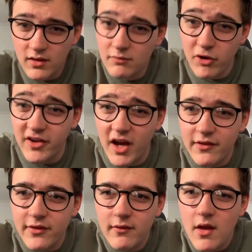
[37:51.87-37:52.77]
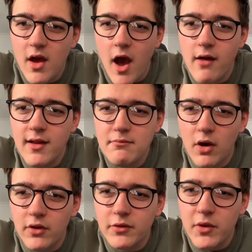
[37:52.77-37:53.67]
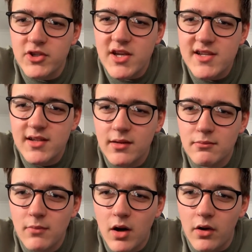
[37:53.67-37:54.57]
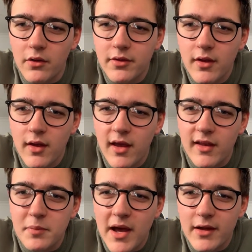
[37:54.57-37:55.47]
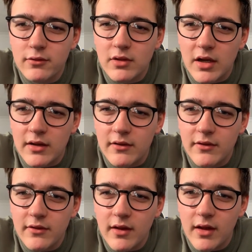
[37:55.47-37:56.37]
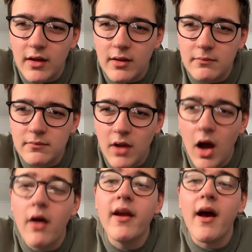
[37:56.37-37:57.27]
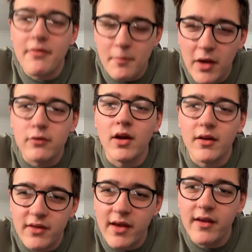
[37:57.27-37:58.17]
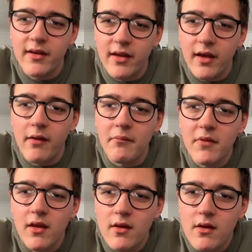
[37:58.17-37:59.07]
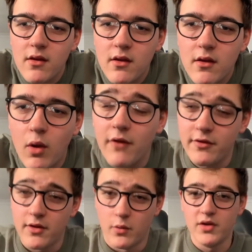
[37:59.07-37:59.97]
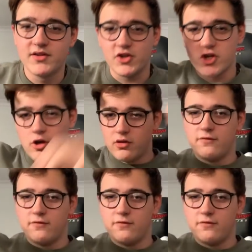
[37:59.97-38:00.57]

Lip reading: Pretty nuts. Only mod, which isn't a mod, is paddle lights. Oh, yeah, the paddle lights. Yeah. Well, the ones that show on the